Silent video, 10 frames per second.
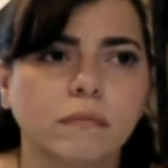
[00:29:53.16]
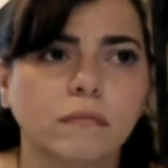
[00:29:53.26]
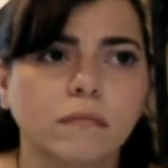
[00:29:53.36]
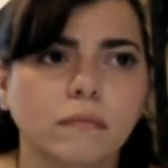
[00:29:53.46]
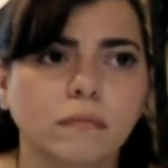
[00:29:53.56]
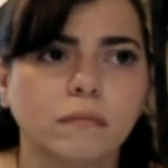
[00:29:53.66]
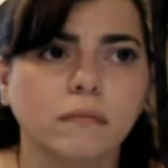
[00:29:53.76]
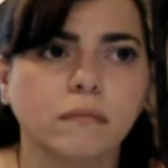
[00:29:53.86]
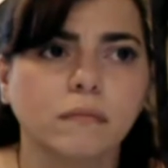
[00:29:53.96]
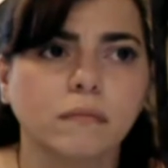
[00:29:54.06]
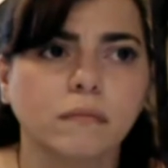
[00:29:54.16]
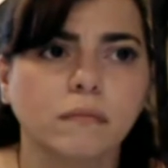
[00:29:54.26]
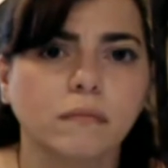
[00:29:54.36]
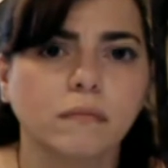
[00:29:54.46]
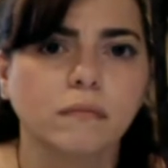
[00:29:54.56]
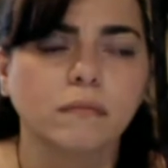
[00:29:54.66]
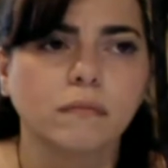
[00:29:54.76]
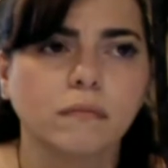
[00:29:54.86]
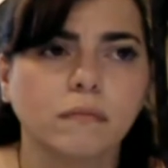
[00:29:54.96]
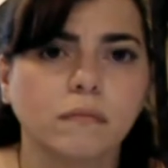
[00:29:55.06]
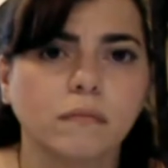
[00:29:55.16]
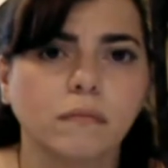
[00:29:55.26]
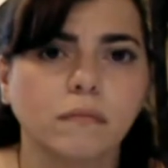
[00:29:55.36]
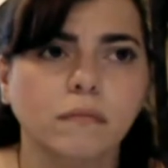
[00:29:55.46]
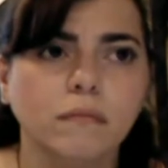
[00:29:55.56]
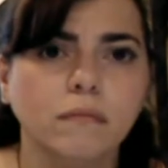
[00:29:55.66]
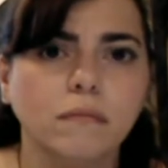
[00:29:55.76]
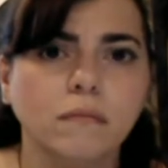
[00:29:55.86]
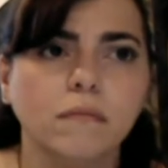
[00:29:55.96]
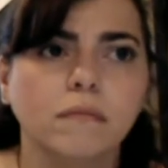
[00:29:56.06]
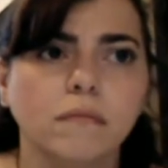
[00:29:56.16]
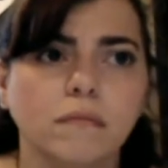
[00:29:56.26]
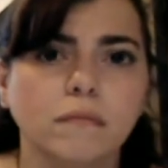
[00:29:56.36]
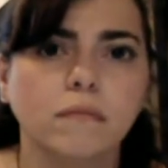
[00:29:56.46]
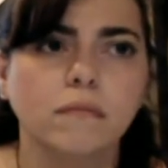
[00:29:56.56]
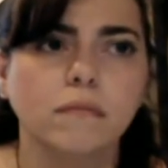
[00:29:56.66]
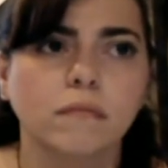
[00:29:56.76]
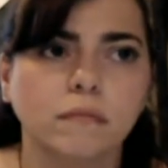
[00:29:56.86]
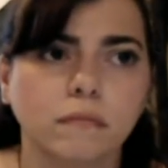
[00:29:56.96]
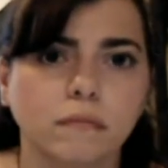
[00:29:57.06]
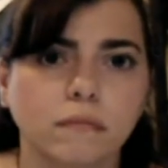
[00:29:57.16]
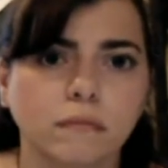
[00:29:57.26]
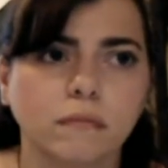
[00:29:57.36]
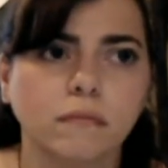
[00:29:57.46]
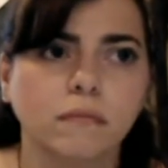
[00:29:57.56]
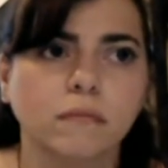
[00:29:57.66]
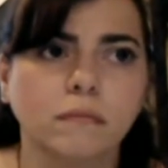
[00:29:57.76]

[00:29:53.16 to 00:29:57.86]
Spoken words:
(silent)